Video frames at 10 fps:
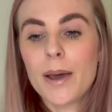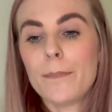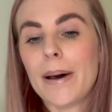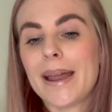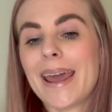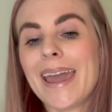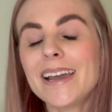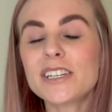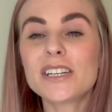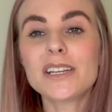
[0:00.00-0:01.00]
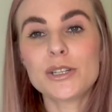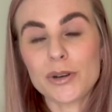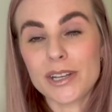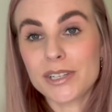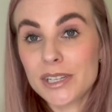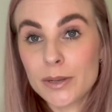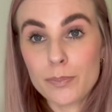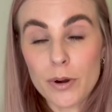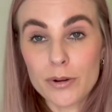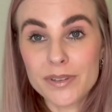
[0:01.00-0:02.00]
but actually trusting the
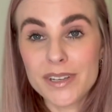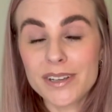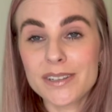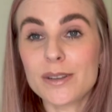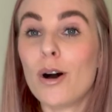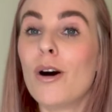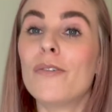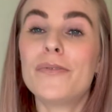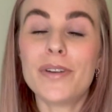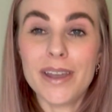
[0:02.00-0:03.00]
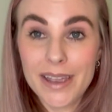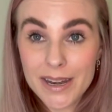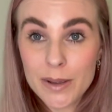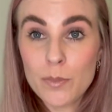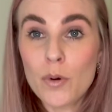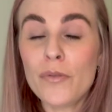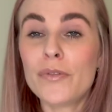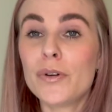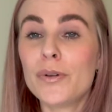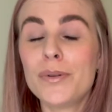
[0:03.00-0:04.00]
process of eating more
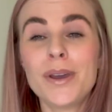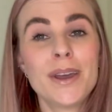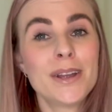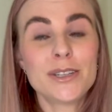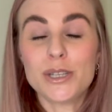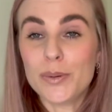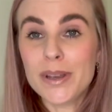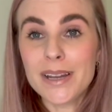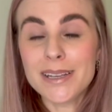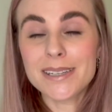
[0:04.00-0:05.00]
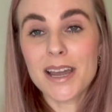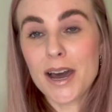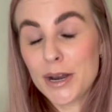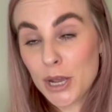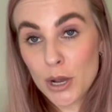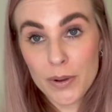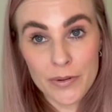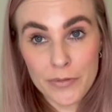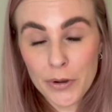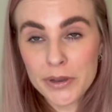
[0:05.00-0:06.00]
food, doing less cardio, and
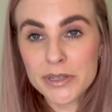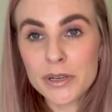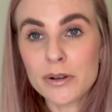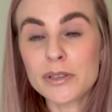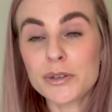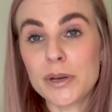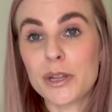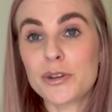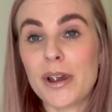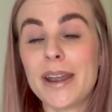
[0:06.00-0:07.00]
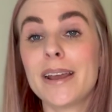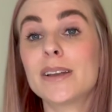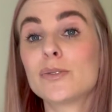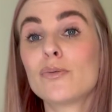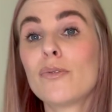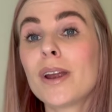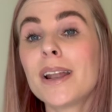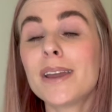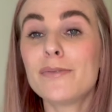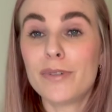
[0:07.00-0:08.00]
focusing on strength training is
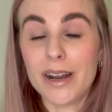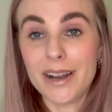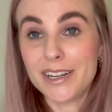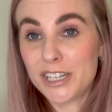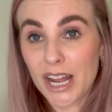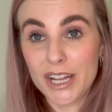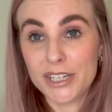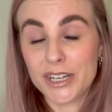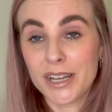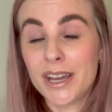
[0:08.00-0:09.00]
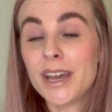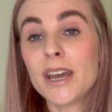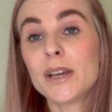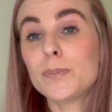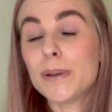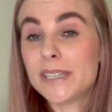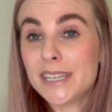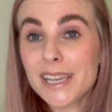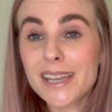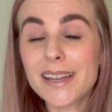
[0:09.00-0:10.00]
really challenging,
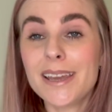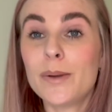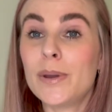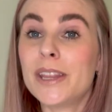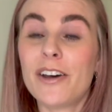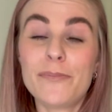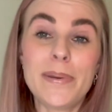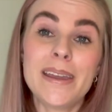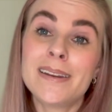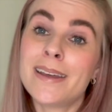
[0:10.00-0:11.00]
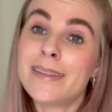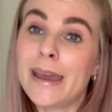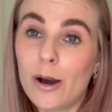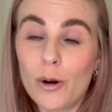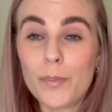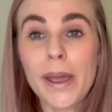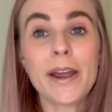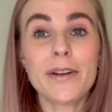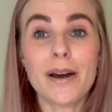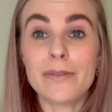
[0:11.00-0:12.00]
particularly when they've been in their old
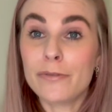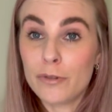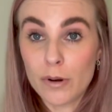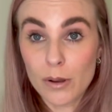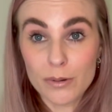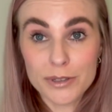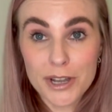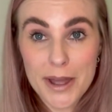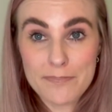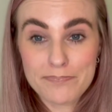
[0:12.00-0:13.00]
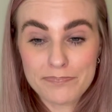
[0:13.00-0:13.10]
paradigm for a long time.